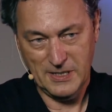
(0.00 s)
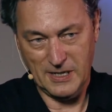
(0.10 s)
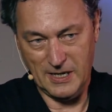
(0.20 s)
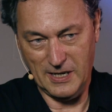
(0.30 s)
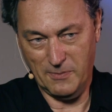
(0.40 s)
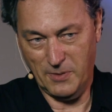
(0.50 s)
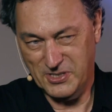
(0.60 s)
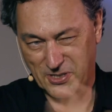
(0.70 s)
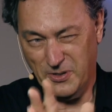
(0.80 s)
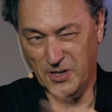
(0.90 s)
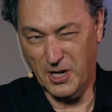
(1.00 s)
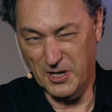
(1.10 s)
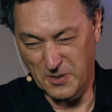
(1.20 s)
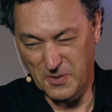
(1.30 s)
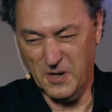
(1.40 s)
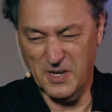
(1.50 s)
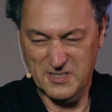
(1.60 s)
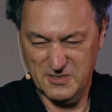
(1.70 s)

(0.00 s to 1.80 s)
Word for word: uh, which you could argue, no, it's